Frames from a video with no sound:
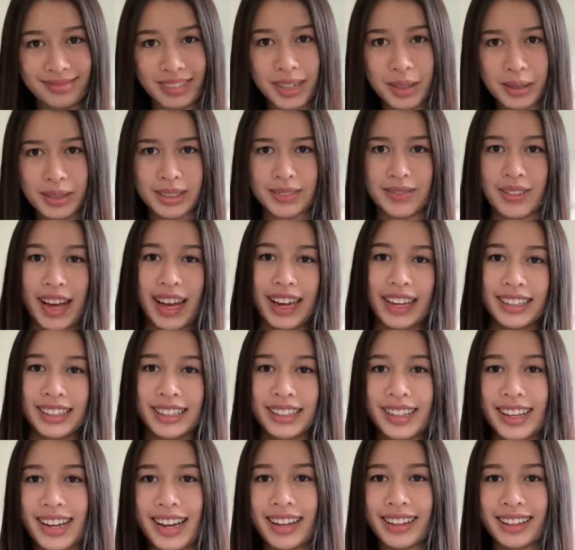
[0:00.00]
it was fine,
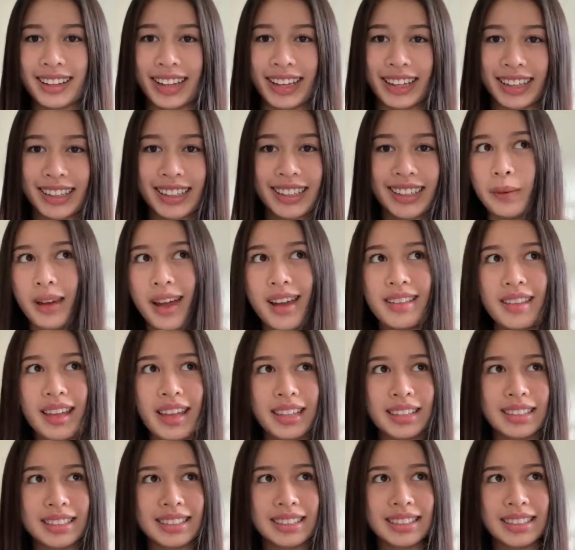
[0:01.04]
I think. And
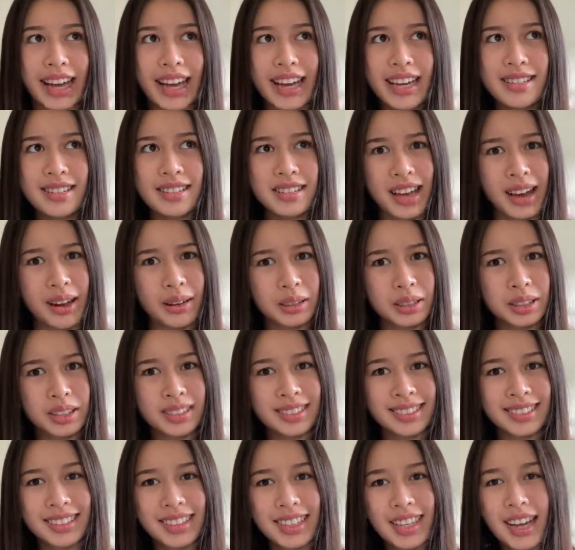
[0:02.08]
then Psych Soch,
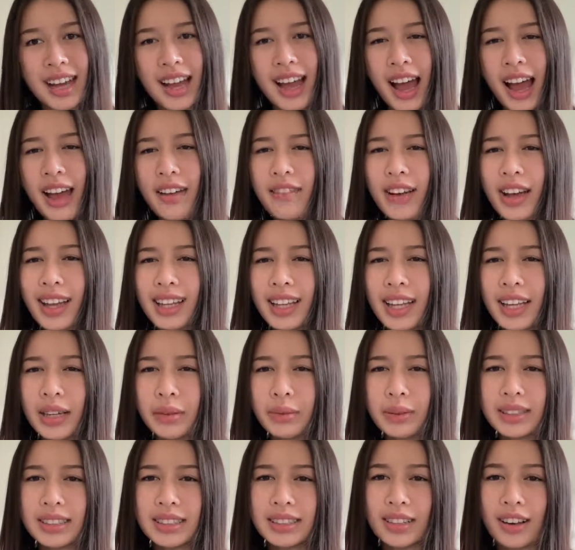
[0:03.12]
I felt like
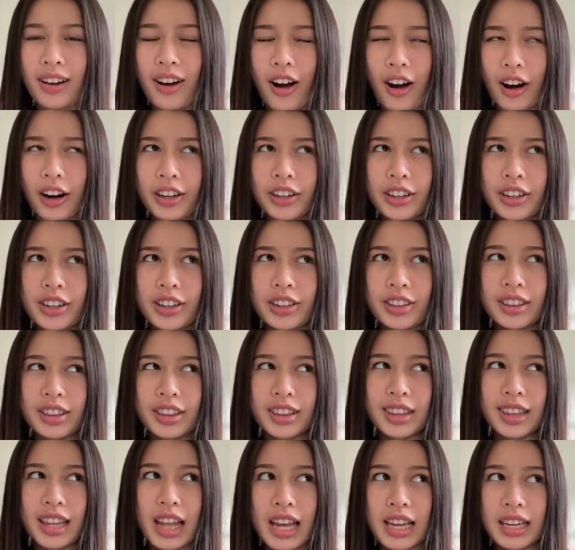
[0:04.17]
was harder
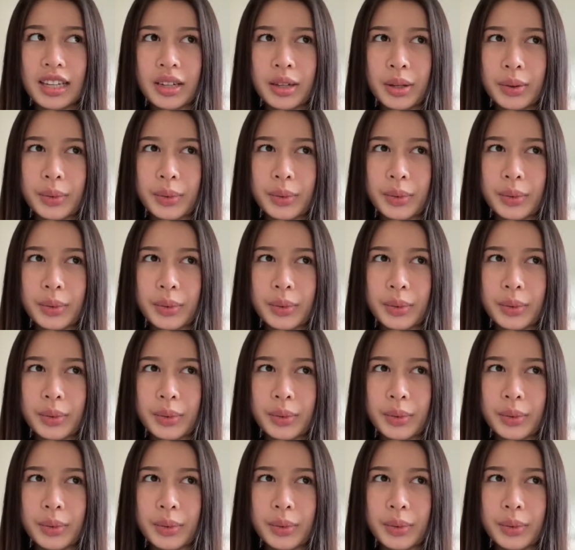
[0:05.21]
than